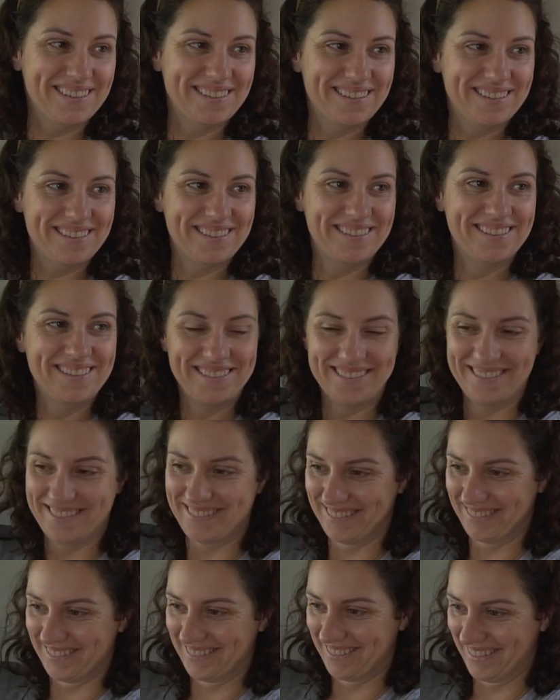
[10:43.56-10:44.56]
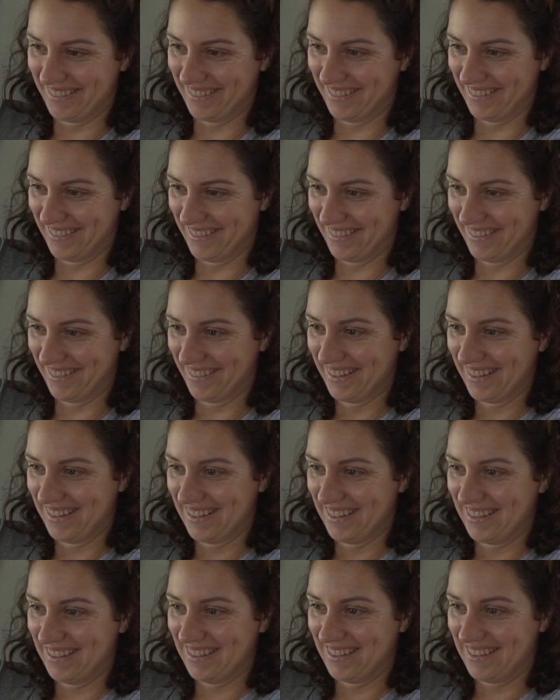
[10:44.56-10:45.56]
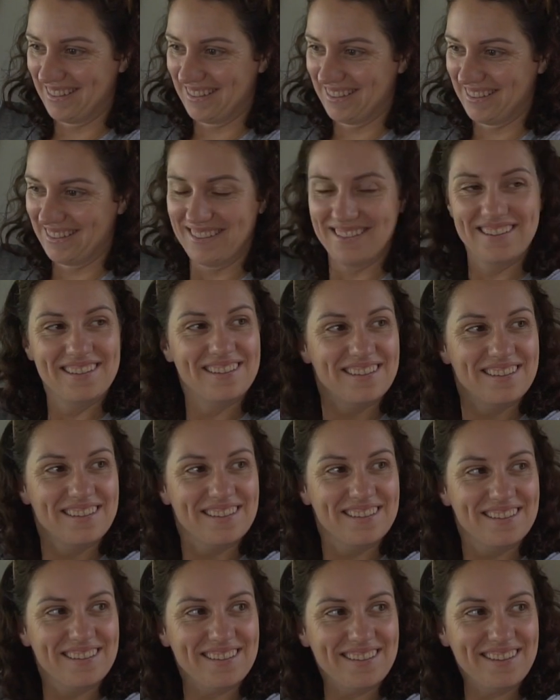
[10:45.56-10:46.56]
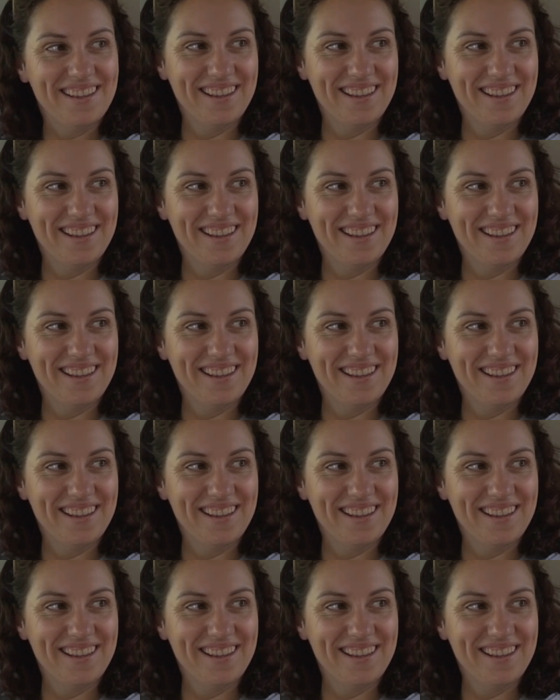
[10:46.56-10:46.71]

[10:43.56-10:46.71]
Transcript: [no speech]